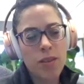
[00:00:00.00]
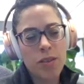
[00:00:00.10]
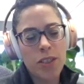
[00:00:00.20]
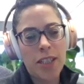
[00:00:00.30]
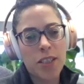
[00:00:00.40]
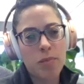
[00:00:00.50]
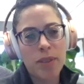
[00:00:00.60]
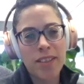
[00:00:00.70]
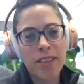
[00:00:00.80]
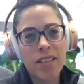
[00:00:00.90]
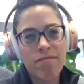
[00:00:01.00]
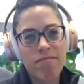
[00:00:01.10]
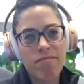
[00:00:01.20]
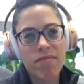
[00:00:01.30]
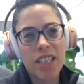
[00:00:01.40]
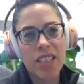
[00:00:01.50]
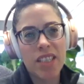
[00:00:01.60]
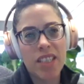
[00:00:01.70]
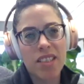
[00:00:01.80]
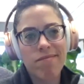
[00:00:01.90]
use ChatGPT. That's
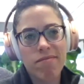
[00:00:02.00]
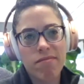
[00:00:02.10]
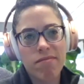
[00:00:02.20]
it.